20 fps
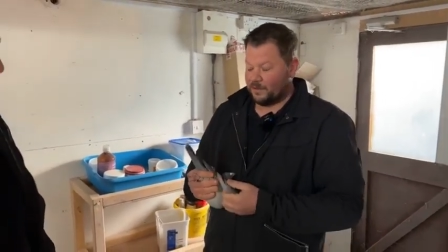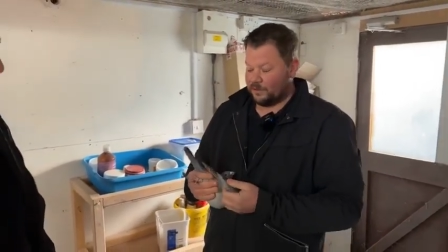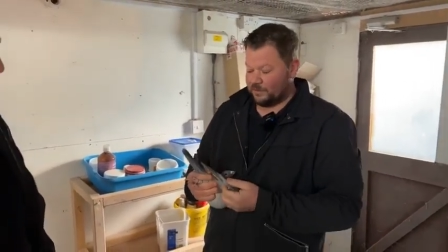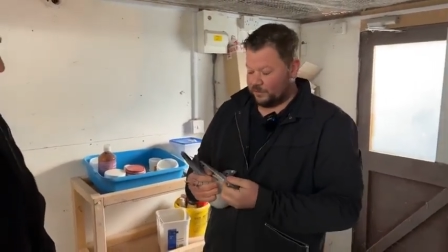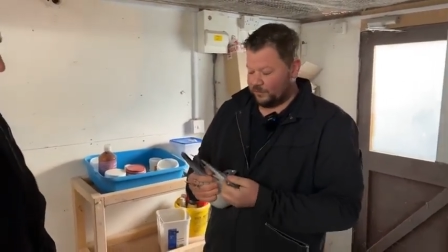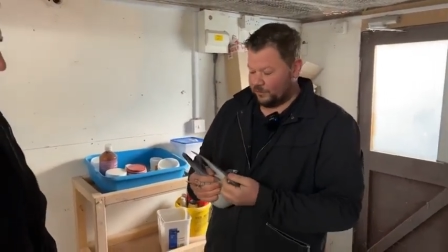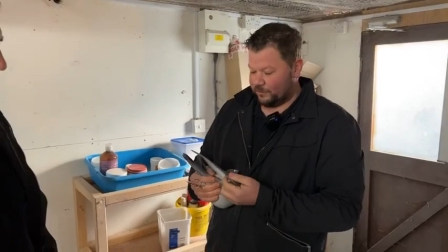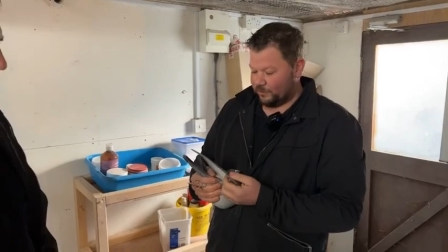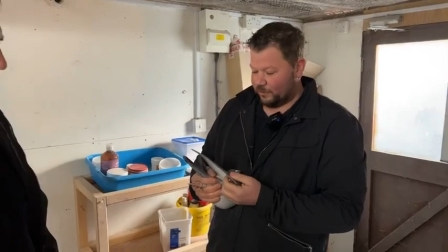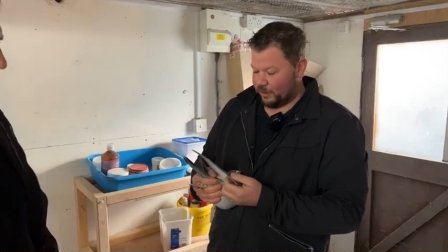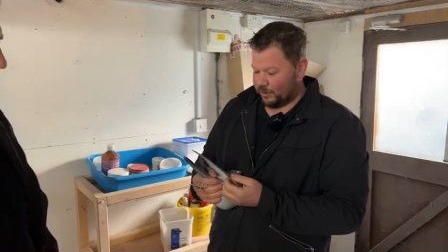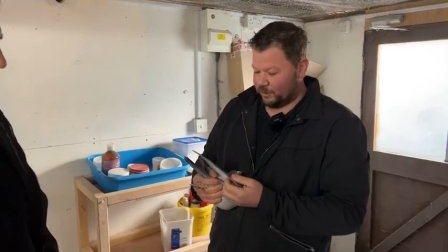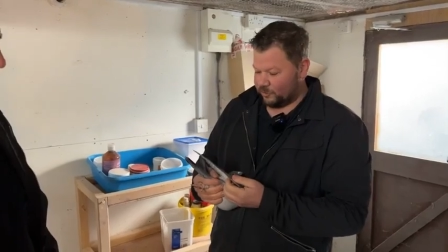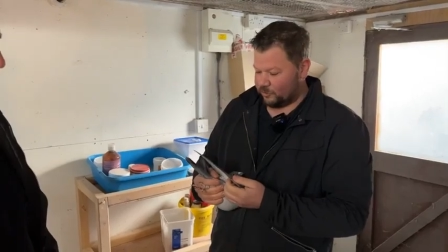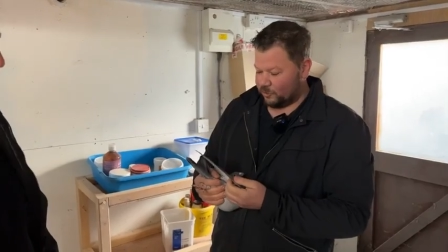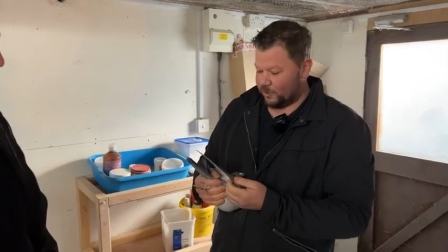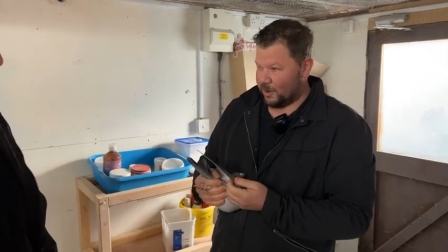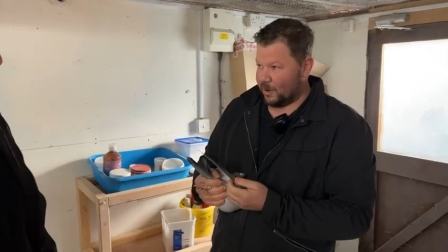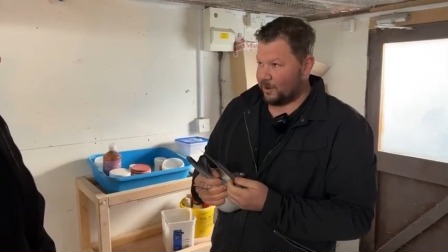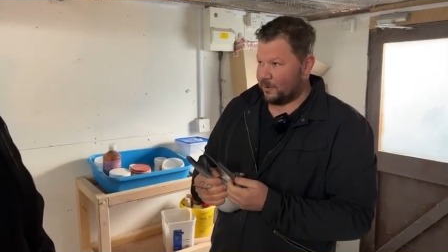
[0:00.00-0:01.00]
It's
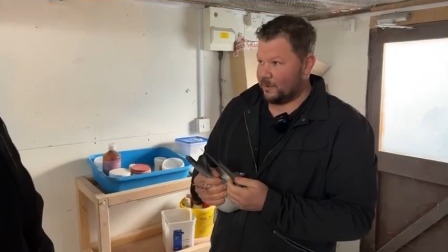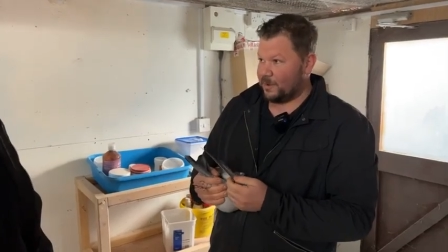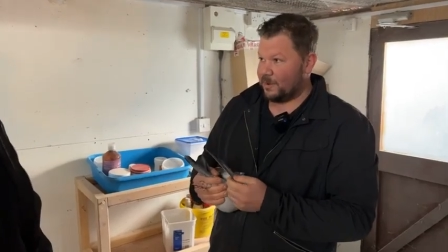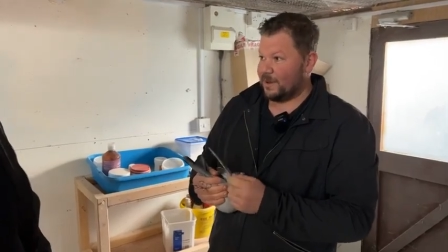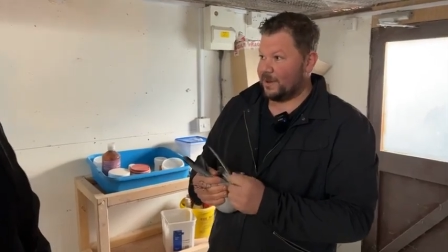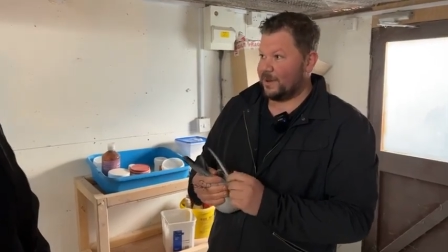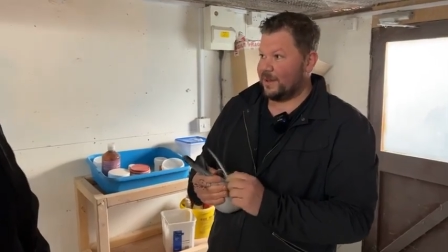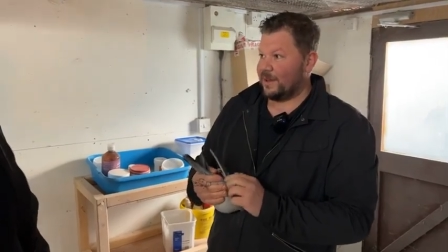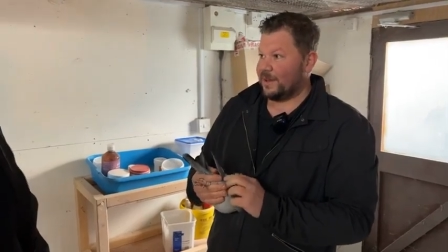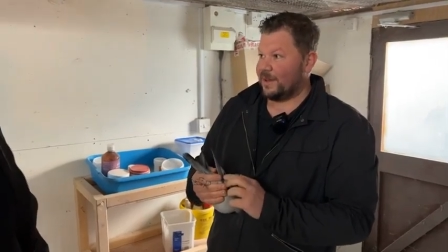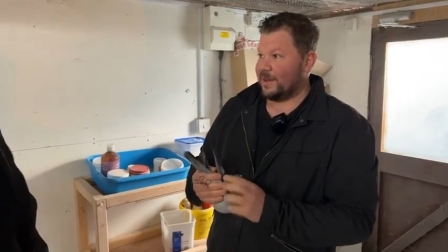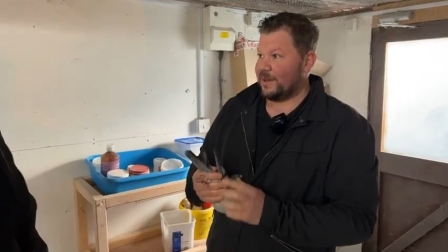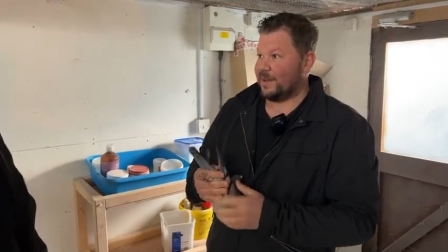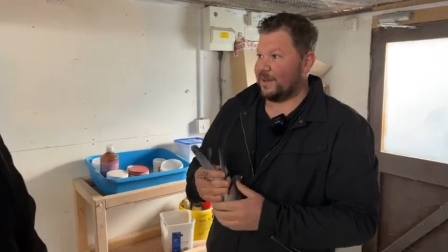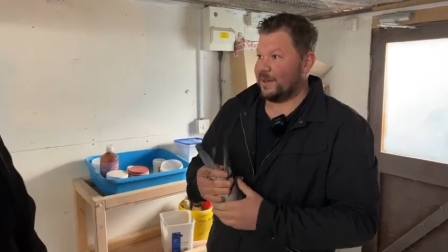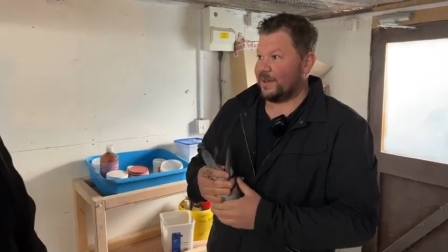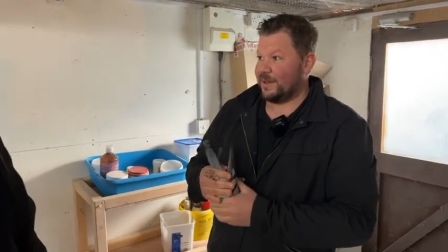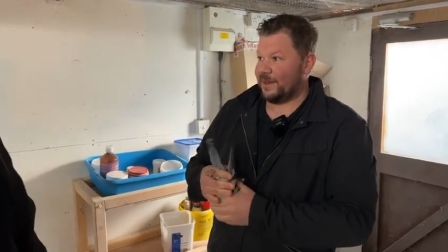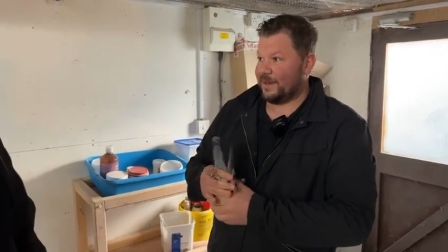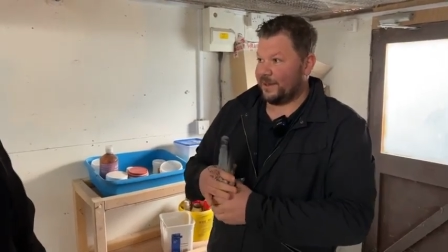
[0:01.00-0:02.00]
Francois.
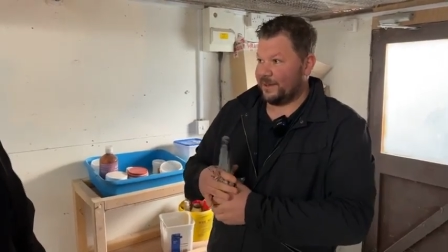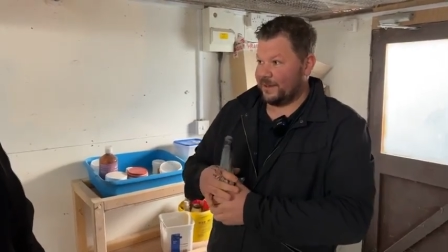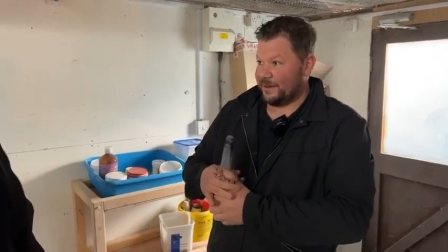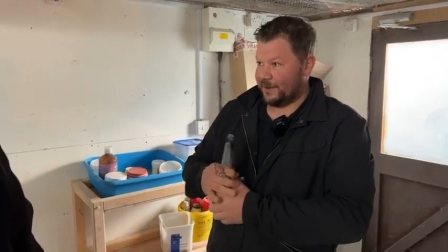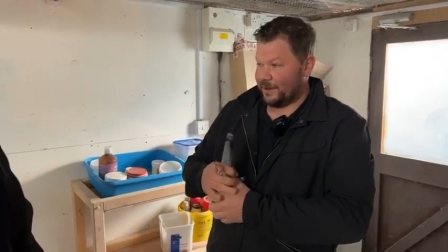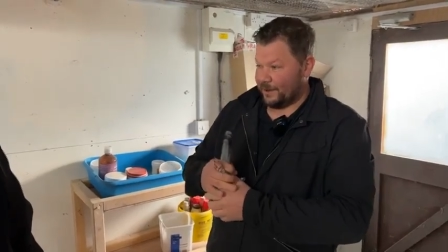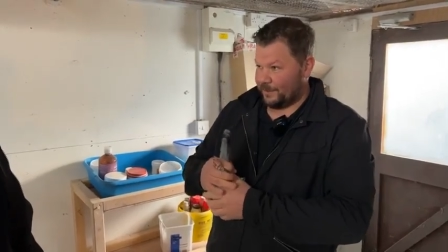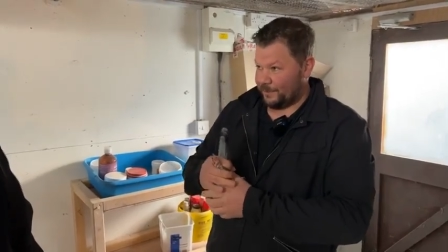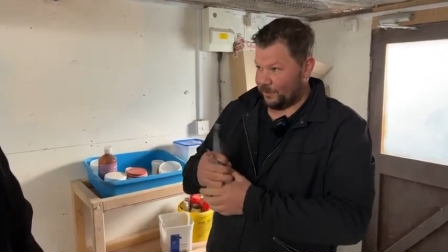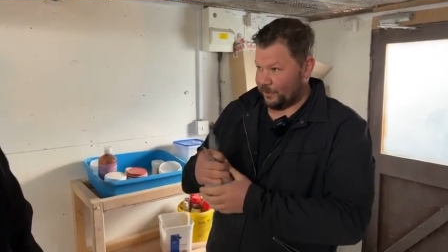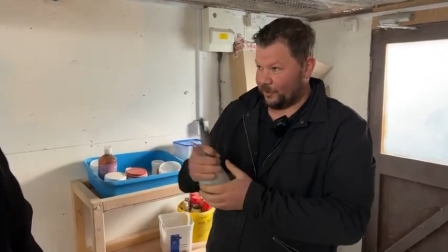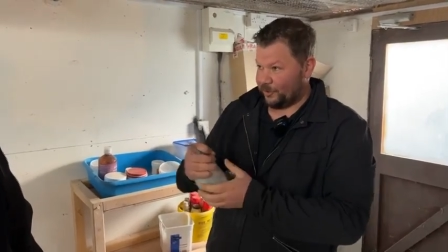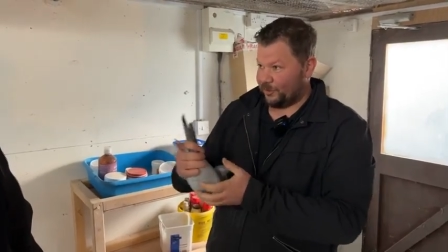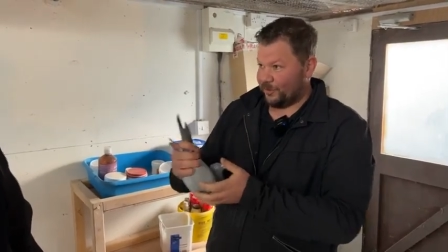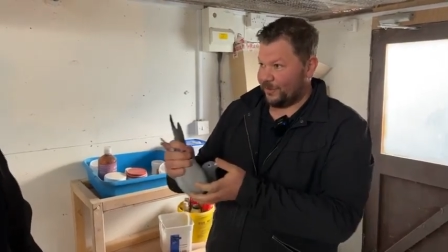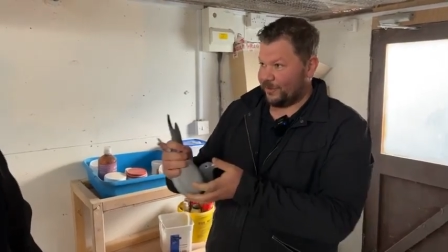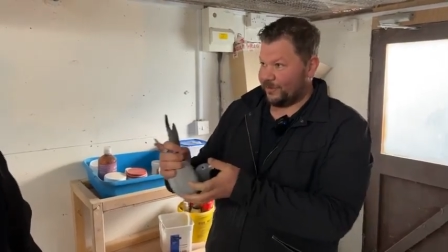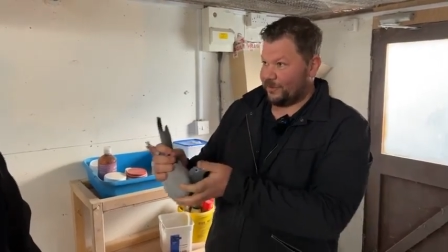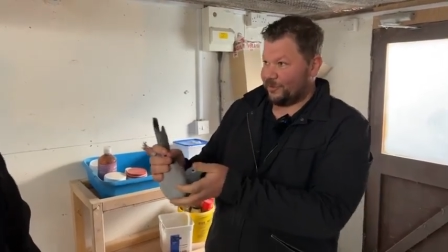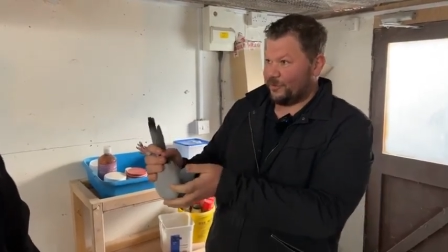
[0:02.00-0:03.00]
Yeah, and the
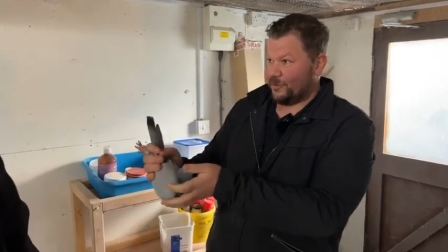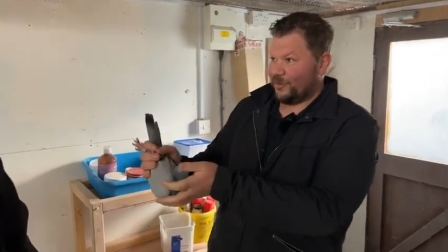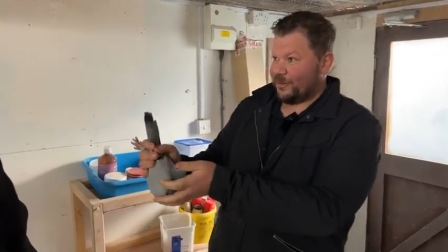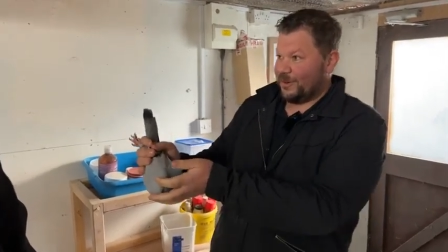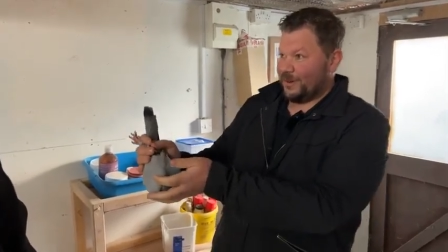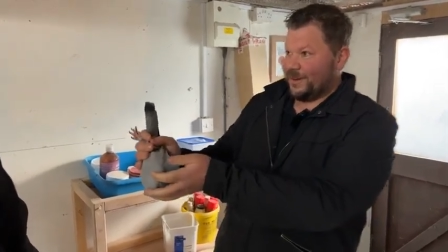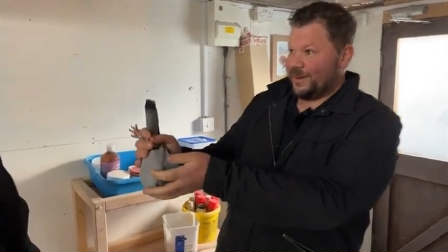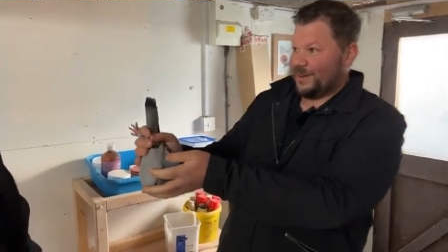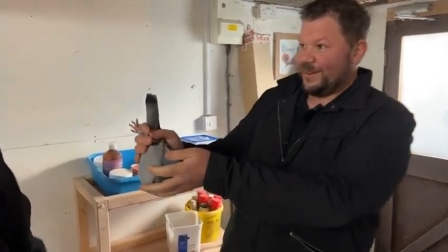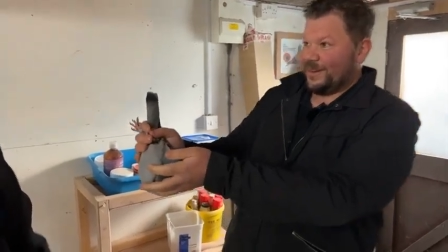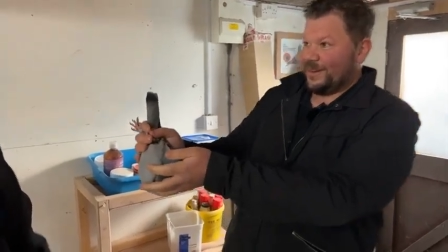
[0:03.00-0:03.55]
Alpacho John now.